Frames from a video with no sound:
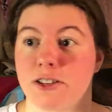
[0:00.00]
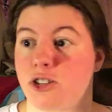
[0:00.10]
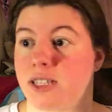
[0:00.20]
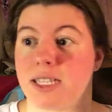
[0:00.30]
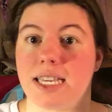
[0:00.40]

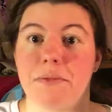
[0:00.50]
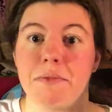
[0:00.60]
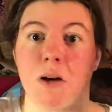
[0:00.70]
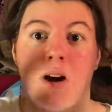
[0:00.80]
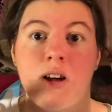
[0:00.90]
Just give
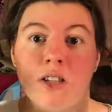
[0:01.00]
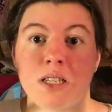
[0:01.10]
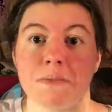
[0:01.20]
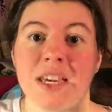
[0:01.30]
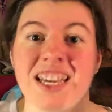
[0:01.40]
them all
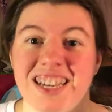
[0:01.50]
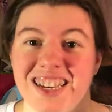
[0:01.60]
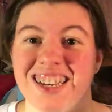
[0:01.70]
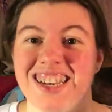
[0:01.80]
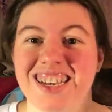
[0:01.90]
to me.